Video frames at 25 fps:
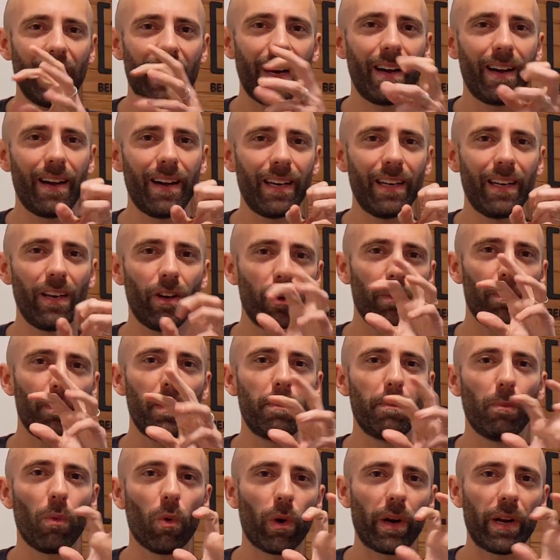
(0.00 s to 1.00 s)
a little
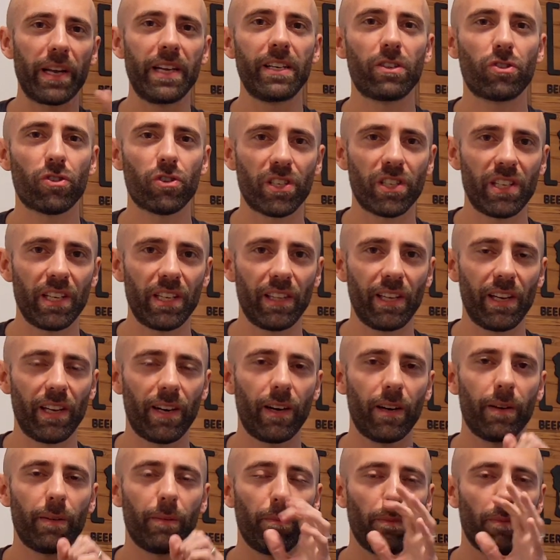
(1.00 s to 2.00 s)
bit more interesting
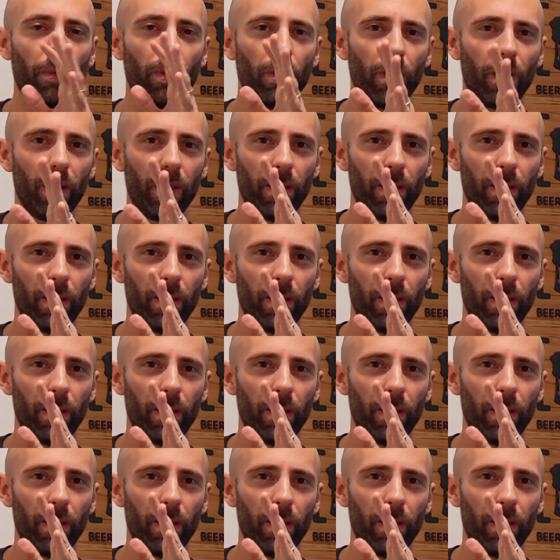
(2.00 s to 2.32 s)
there,